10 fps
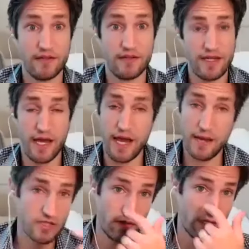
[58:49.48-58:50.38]
Yeah,
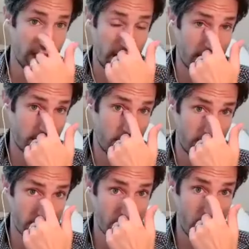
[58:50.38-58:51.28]
absolutely. I like that one
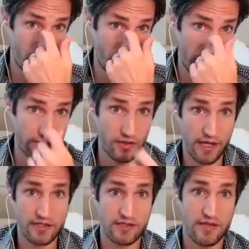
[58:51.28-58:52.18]
as well, right? So
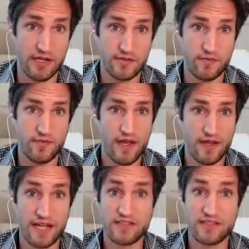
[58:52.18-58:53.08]
that's
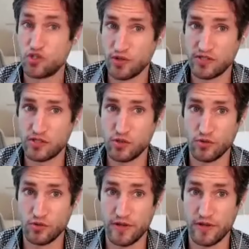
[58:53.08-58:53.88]
a choice too.